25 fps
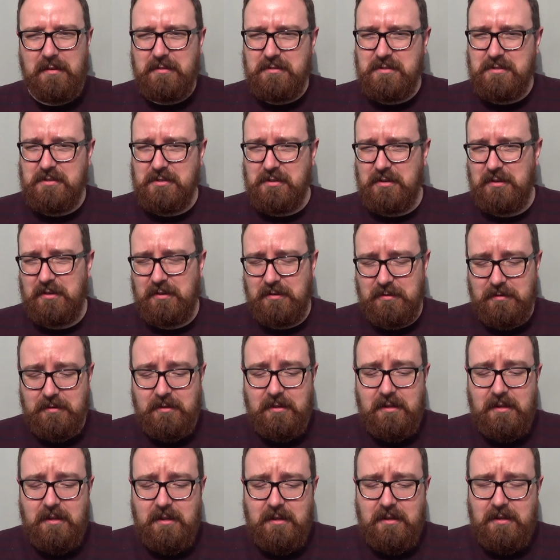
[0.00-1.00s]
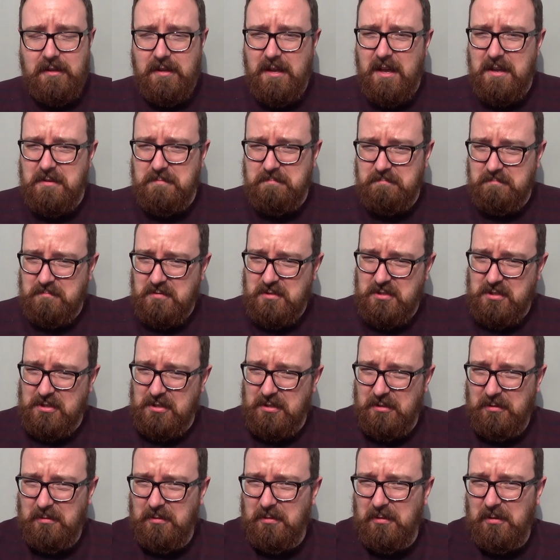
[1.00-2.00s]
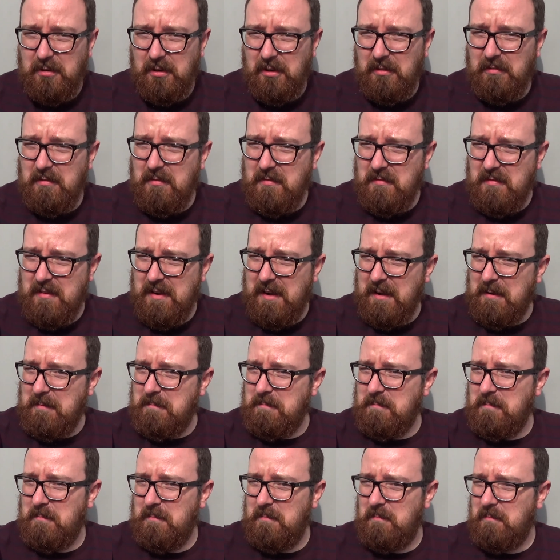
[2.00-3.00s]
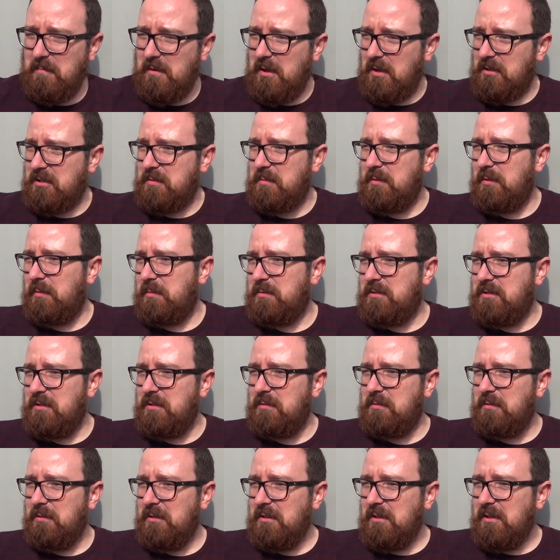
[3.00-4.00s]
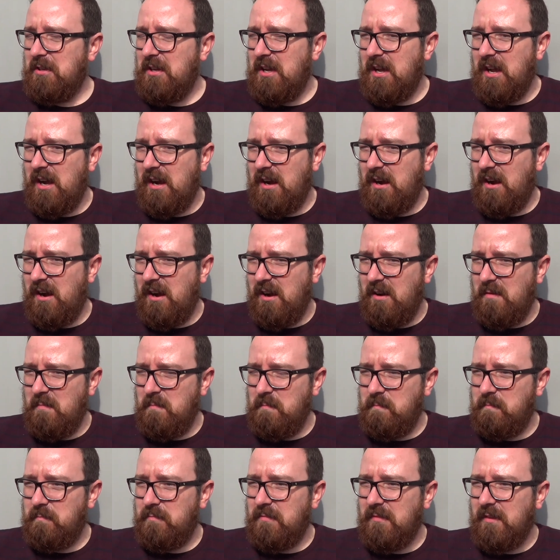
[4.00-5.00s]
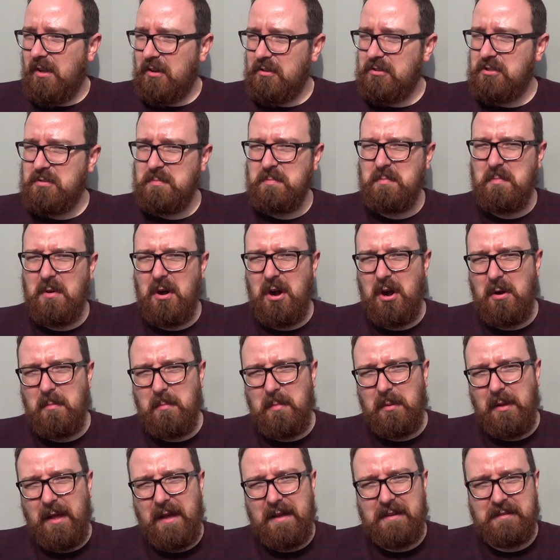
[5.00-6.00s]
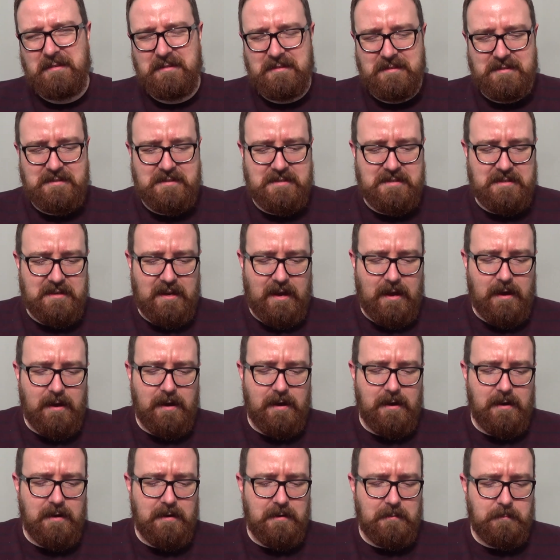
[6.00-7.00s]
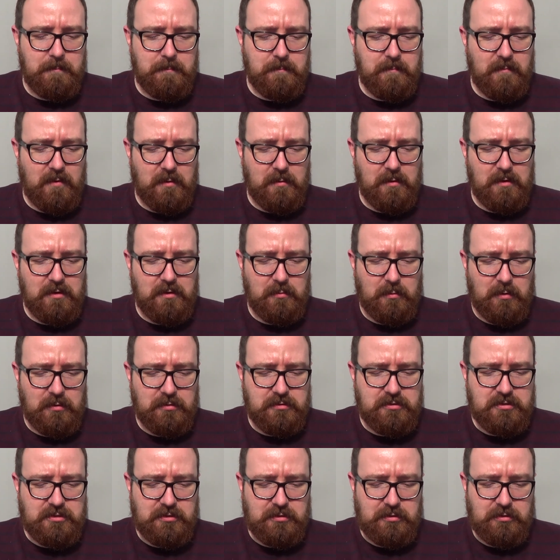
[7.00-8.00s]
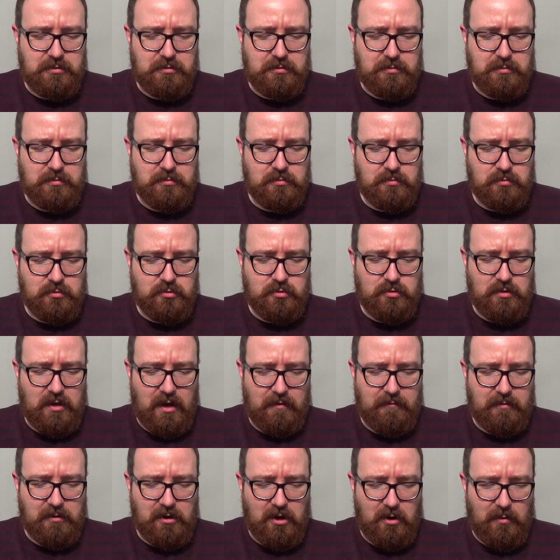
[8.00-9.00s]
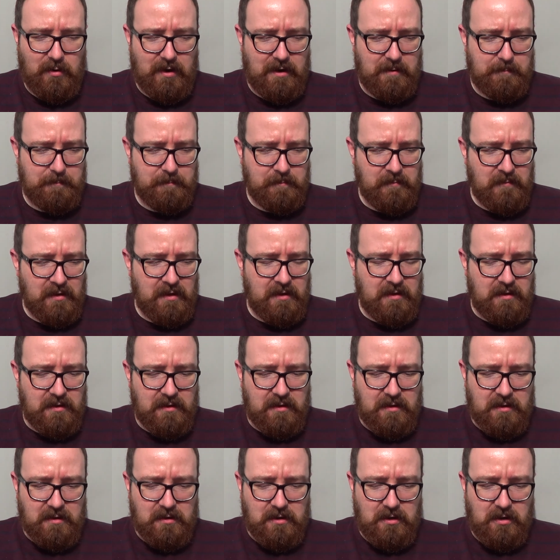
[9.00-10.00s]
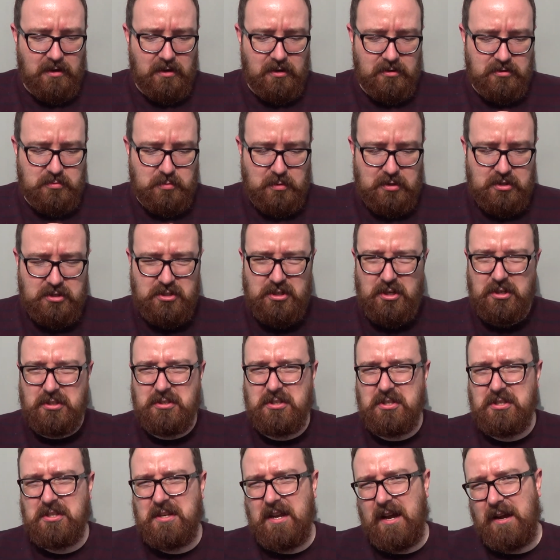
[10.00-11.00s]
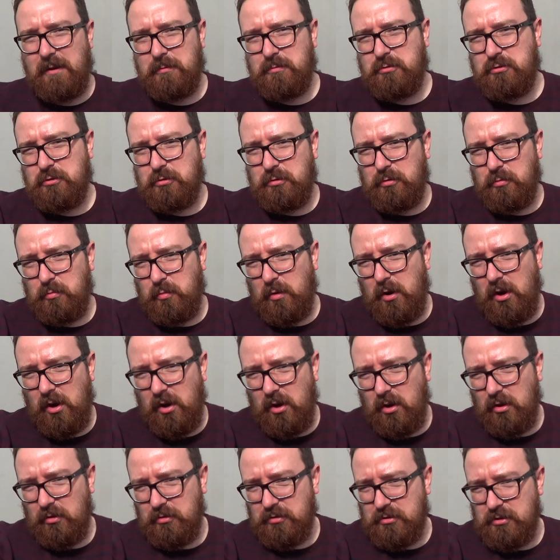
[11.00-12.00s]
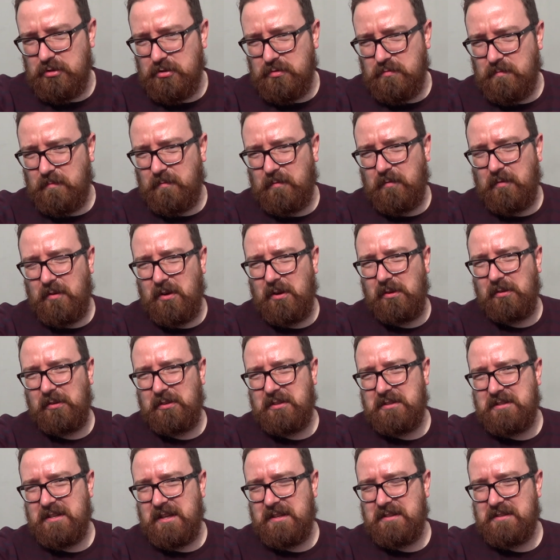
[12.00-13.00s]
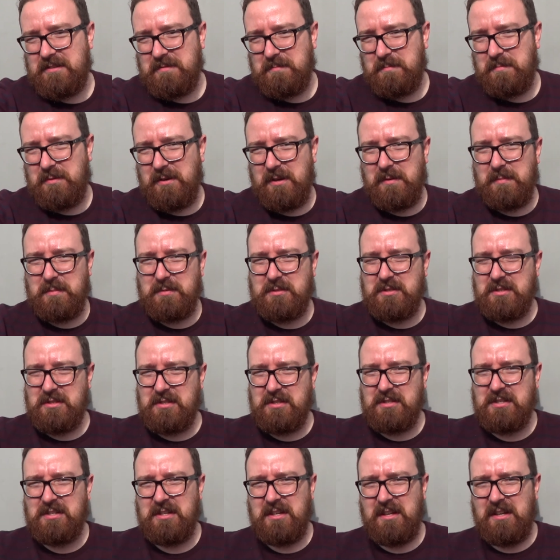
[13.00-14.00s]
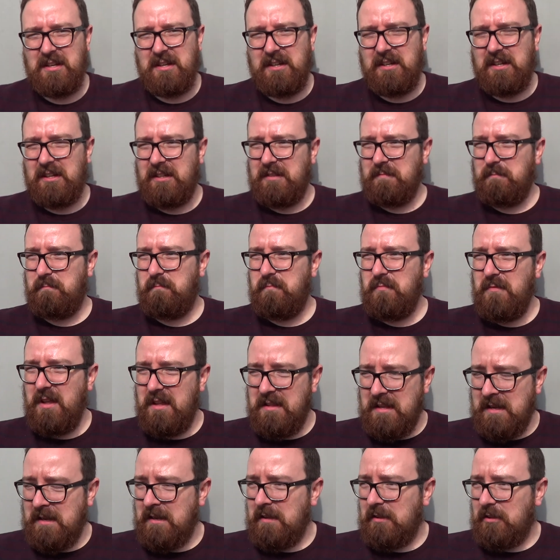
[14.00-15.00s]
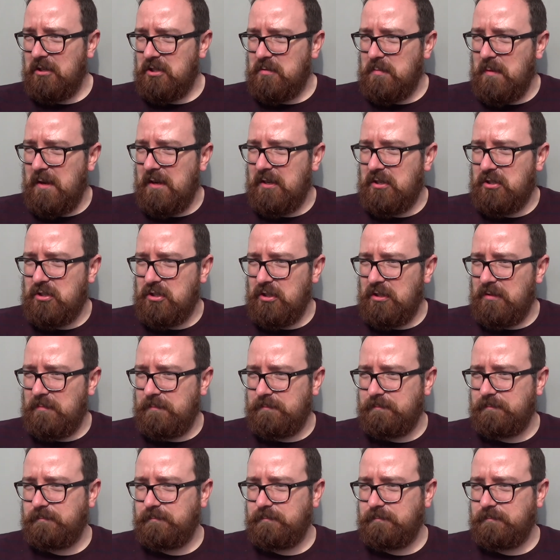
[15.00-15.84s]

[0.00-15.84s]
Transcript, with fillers: So, yeah, so other than that, Also else have to? Um, got some more blends um, I'm going to want to have a go at because West Yorkshire Scoundrel was, for all intents and purposes, an English mixture.